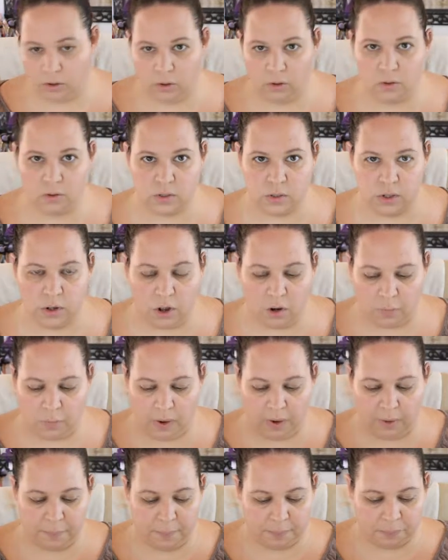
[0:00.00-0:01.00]
goes a long
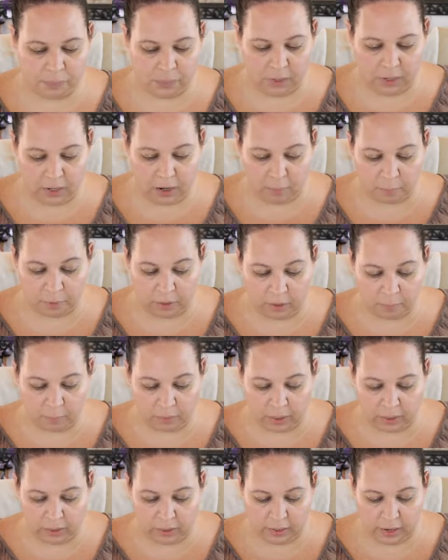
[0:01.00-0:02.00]
way. And I'm gonna
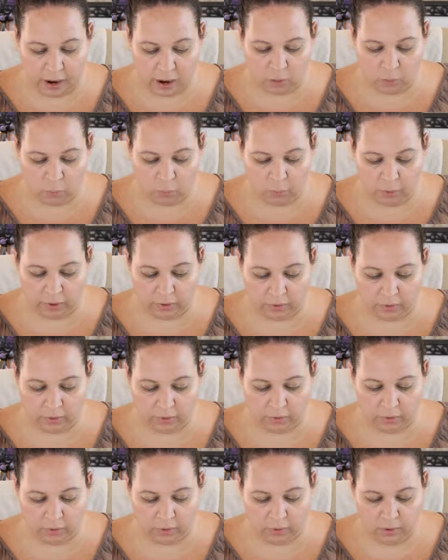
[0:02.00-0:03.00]
blend it out
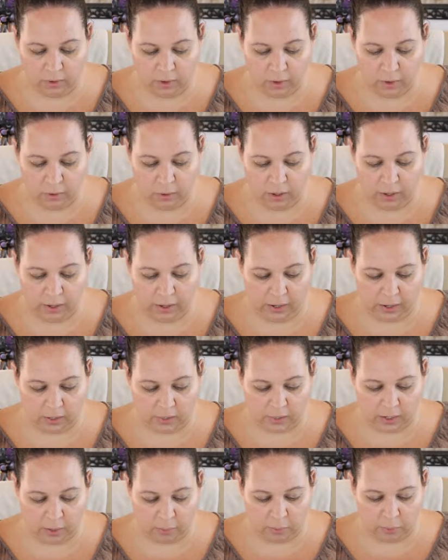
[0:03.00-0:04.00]
with a
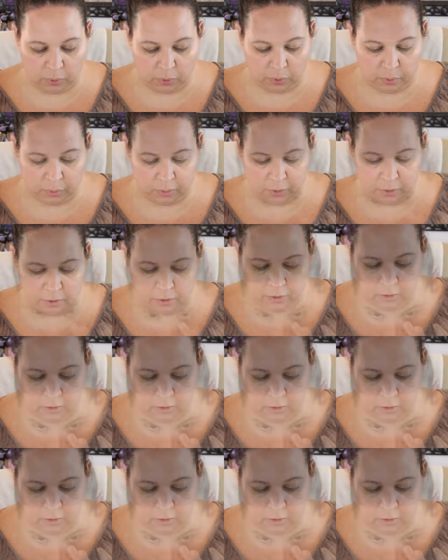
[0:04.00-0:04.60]
damp beauty blender.